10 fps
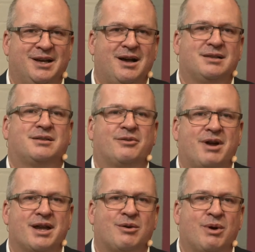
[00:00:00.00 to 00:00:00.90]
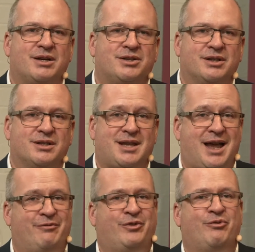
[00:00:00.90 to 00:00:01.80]
Ask the right questions,
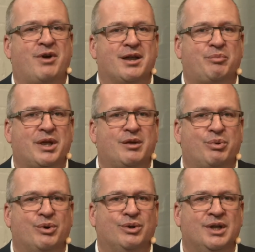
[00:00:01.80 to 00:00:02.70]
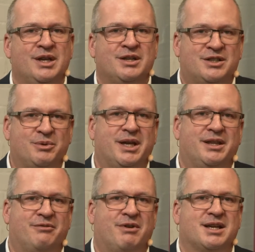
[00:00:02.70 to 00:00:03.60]
have the right people, do it
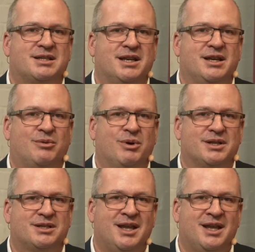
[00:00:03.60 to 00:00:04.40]
in the right sequence,